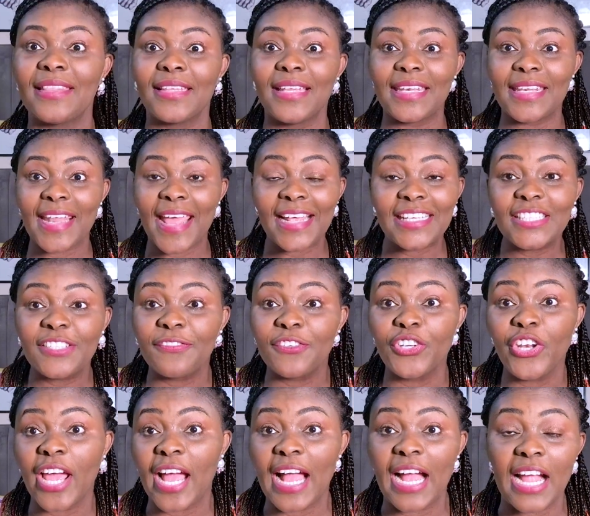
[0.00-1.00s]
the next
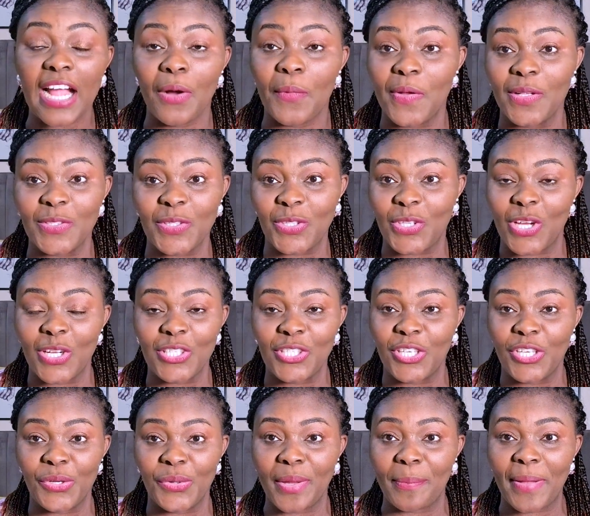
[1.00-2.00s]
food hack I want to talk to
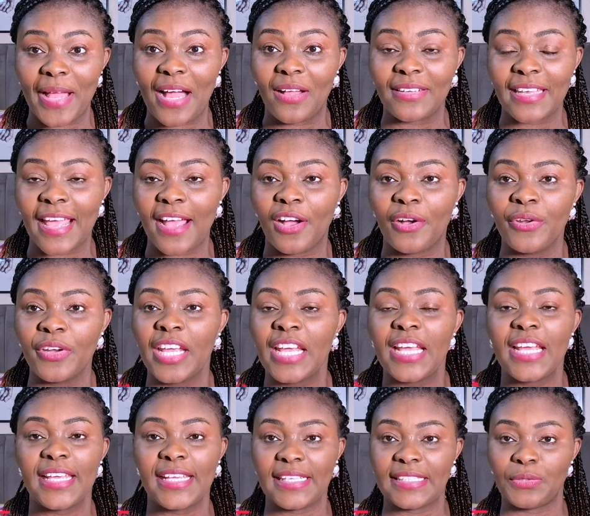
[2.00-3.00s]
you about now
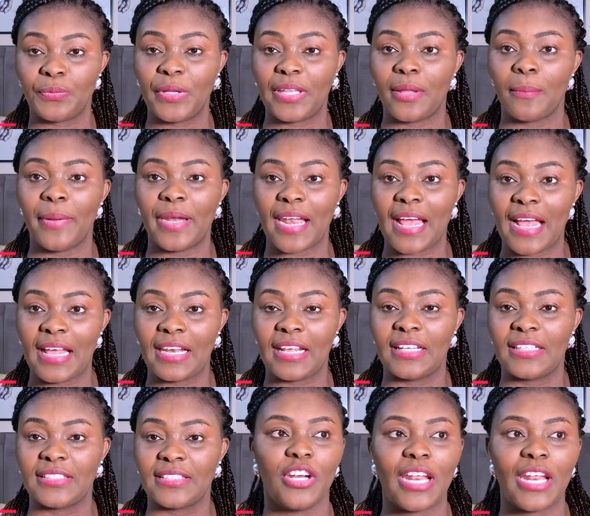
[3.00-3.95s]
is with the bananas.